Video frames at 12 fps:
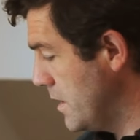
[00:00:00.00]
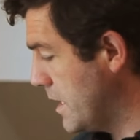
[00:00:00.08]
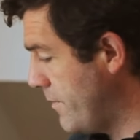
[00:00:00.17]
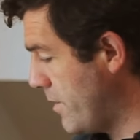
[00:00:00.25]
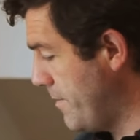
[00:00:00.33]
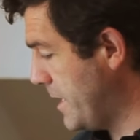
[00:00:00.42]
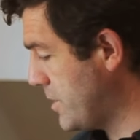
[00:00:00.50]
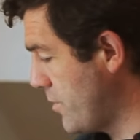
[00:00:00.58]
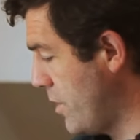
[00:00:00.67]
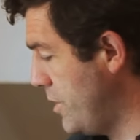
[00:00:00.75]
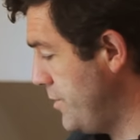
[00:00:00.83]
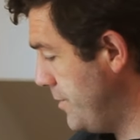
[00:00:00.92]
Give it a mix
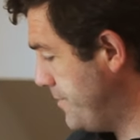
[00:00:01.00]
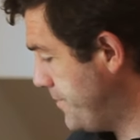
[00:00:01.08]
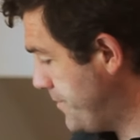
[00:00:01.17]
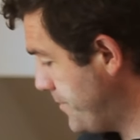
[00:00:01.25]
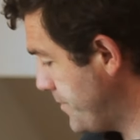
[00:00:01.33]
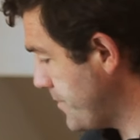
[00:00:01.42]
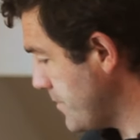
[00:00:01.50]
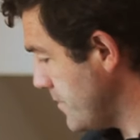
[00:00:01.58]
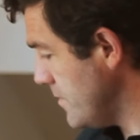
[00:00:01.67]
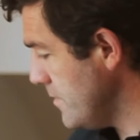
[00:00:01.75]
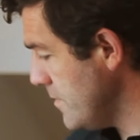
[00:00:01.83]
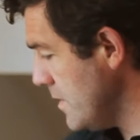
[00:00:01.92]
around
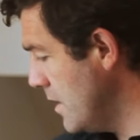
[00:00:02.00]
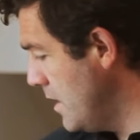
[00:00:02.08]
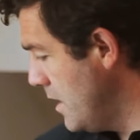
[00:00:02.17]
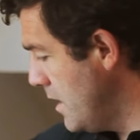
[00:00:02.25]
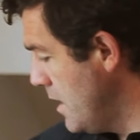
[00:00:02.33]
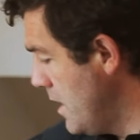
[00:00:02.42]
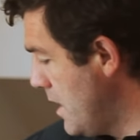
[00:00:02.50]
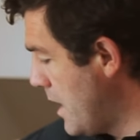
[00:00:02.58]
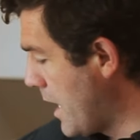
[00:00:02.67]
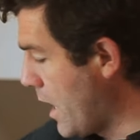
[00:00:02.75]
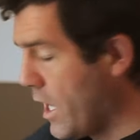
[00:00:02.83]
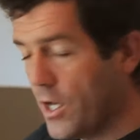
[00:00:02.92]
and
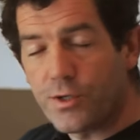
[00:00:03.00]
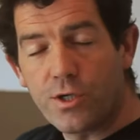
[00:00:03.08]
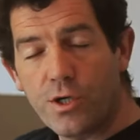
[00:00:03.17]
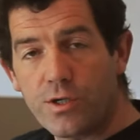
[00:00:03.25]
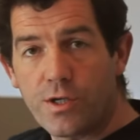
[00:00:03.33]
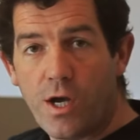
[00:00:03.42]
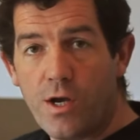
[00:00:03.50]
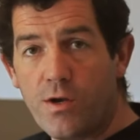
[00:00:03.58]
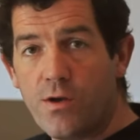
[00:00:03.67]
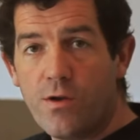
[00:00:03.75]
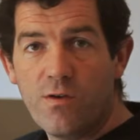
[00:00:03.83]
allow it to cook down